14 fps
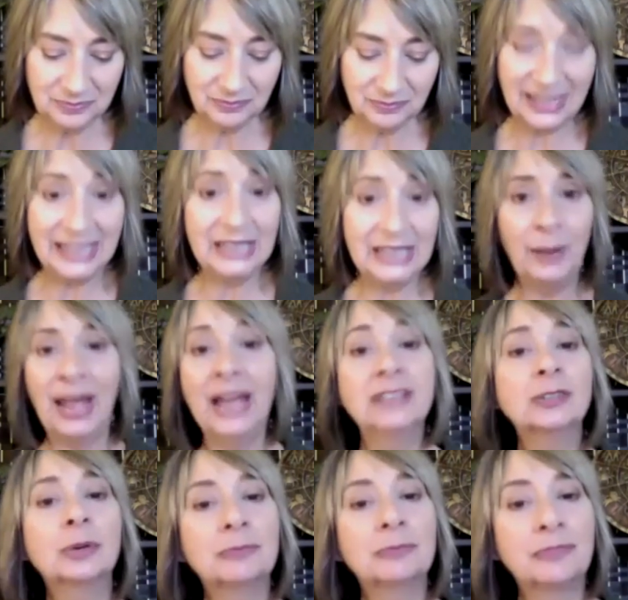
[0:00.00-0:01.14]
Anyway, I
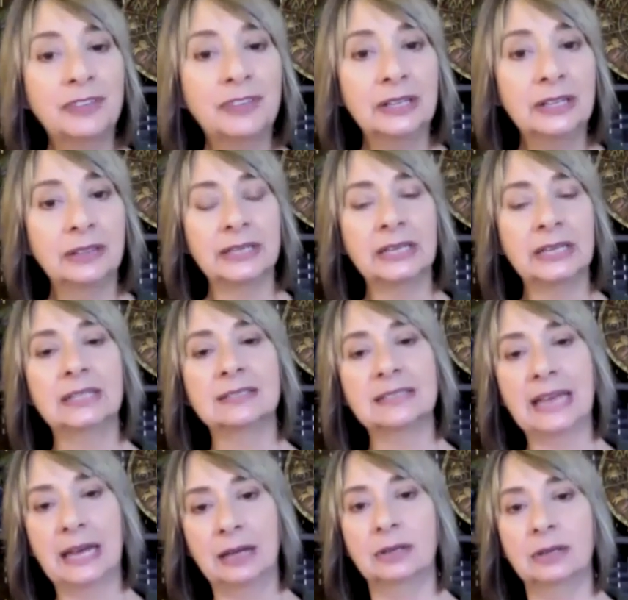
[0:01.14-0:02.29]
don't feel that it is
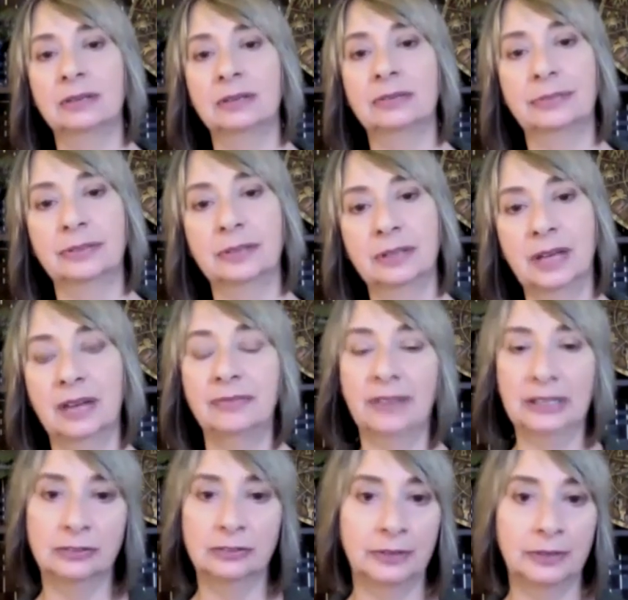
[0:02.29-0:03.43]
out of a
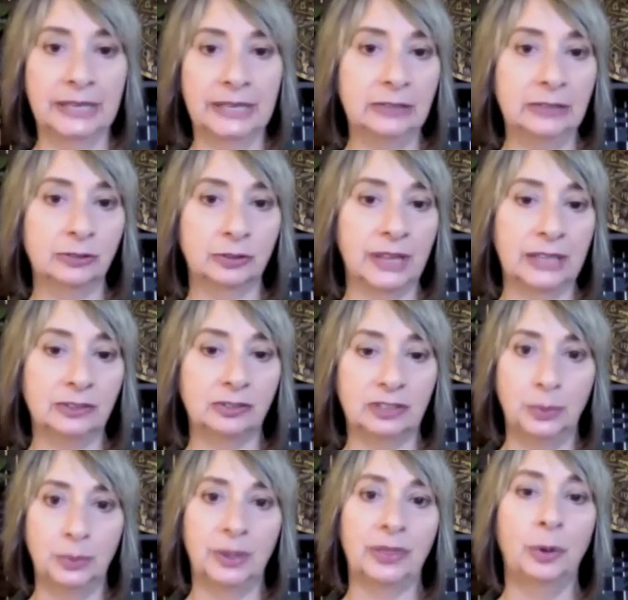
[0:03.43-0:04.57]
vengeful nature that
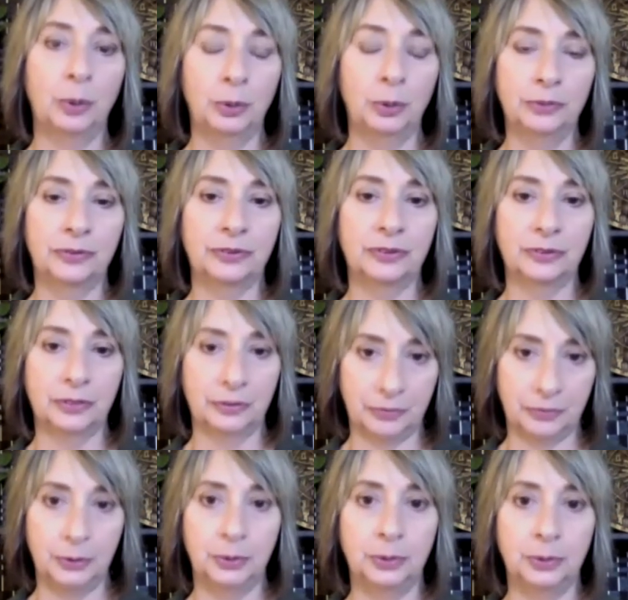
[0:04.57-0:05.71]
she withholds the
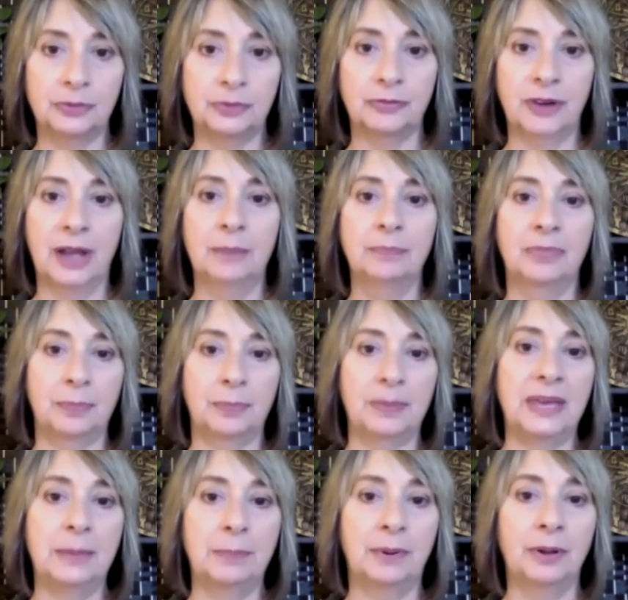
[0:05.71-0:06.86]
food from the
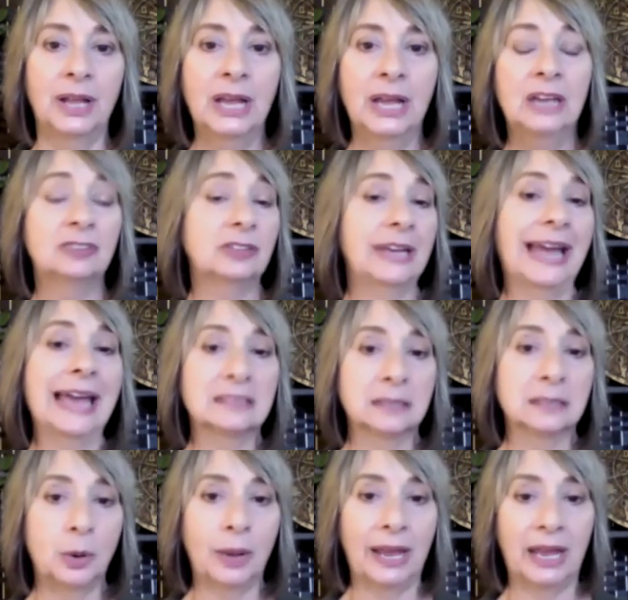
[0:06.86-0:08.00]
people. She has
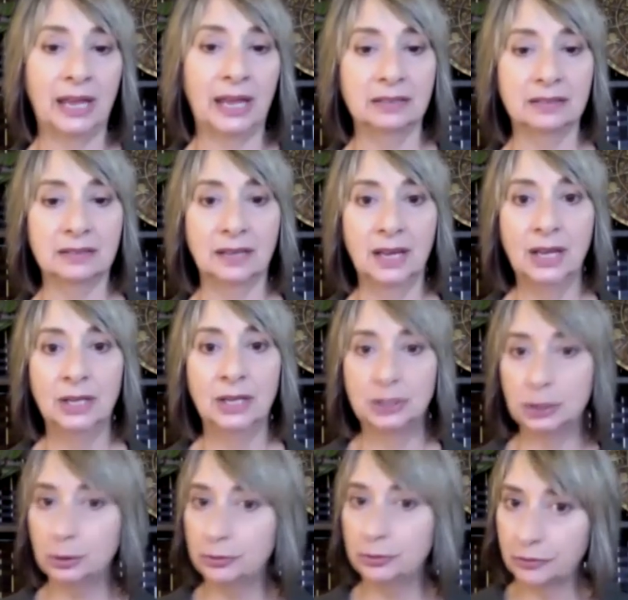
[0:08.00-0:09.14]
no hands
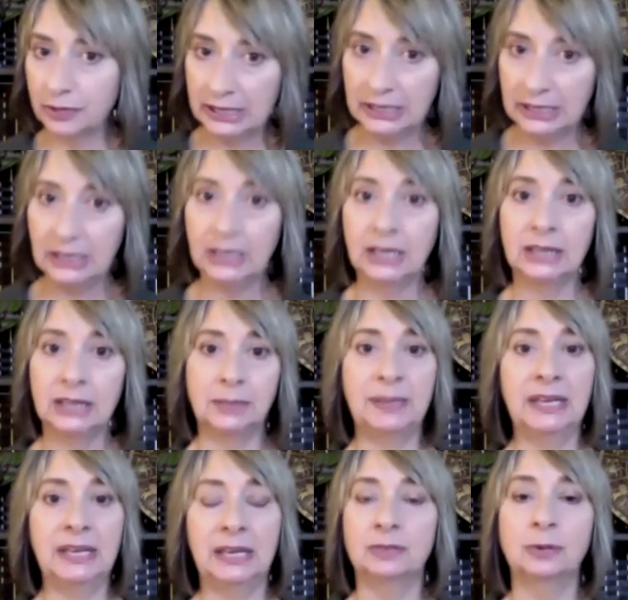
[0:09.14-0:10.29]
to free the
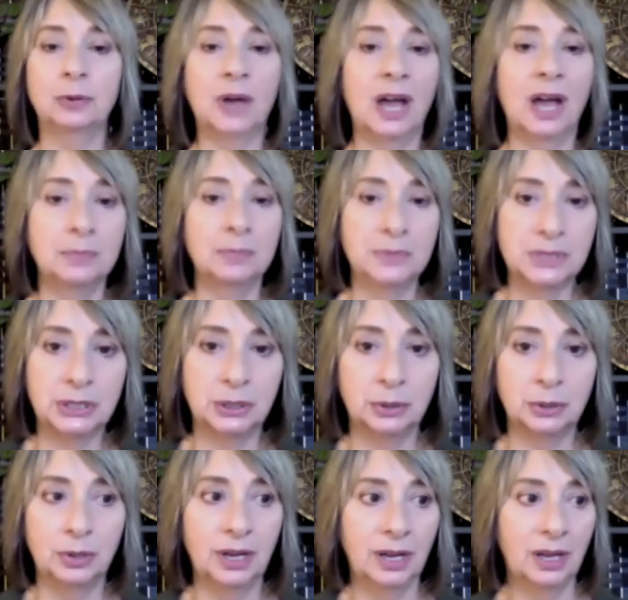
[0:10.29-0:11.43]
beings who come
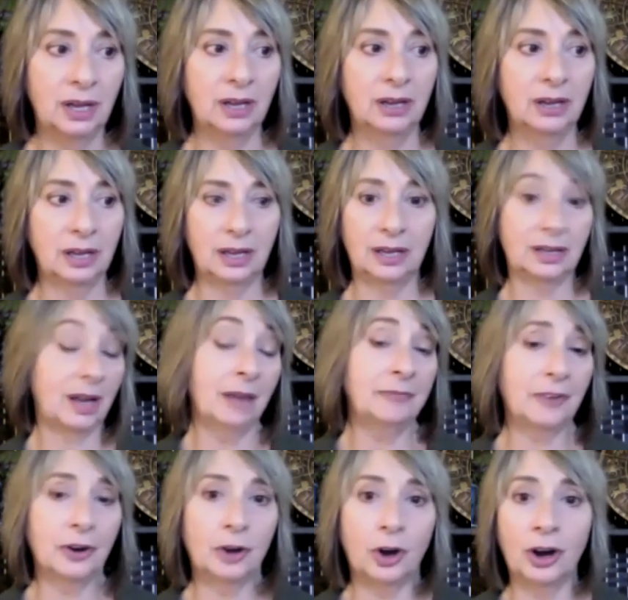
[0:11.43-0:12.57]
to
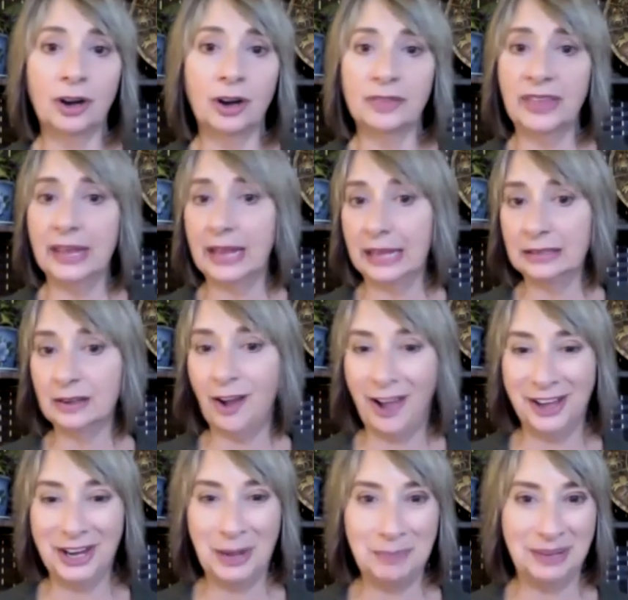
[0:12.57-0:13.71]
comfort her. They get
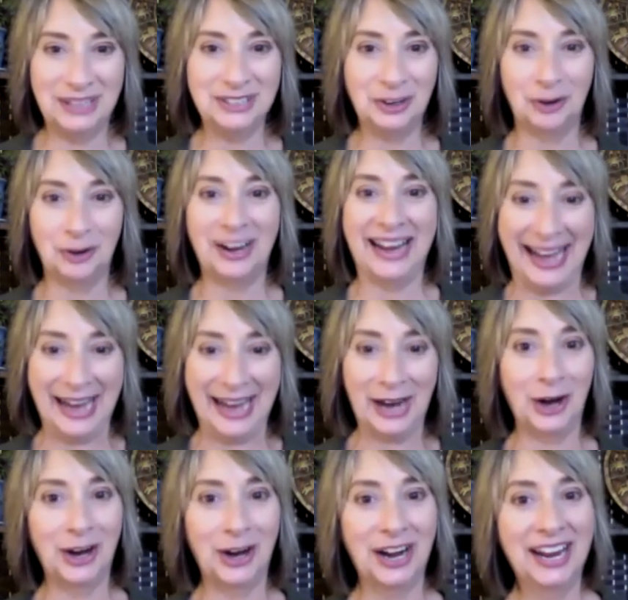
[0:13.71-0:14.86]
caught up in her
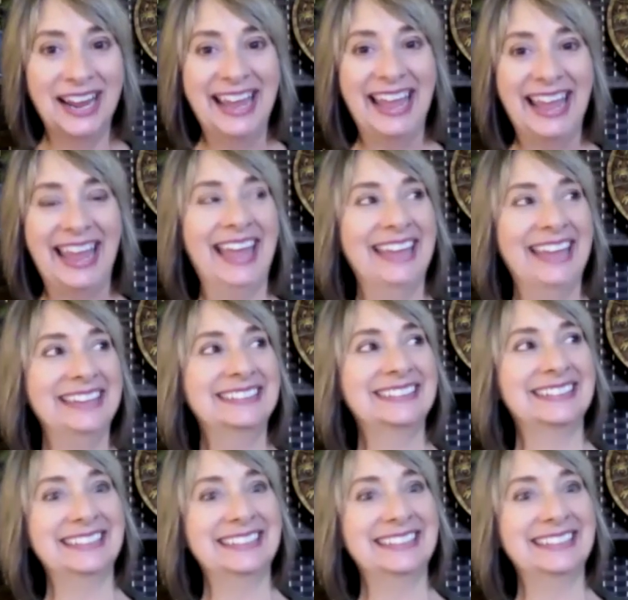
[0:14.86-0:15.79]
hair. And